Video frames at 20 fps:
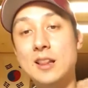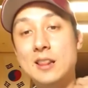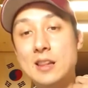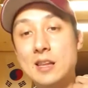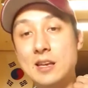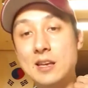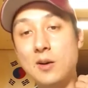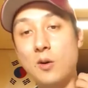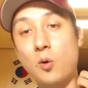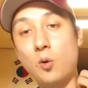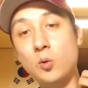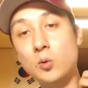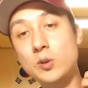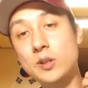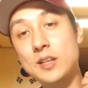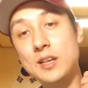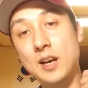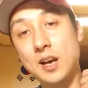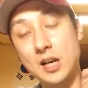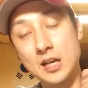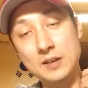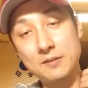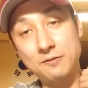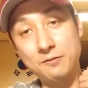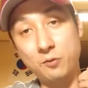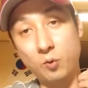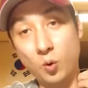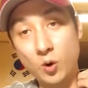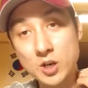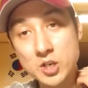The only
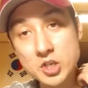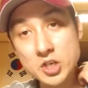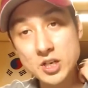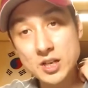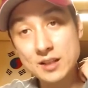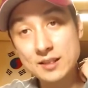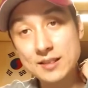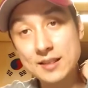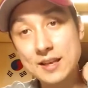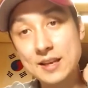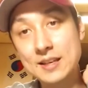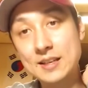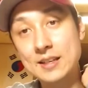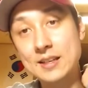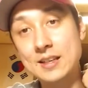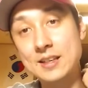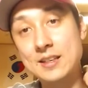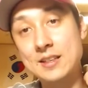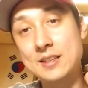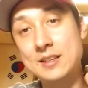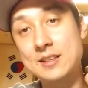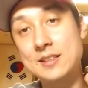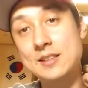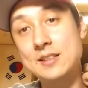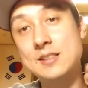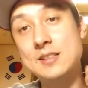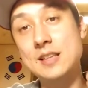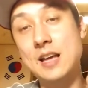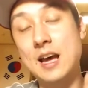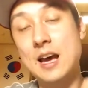unfortunate thing
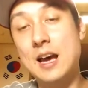is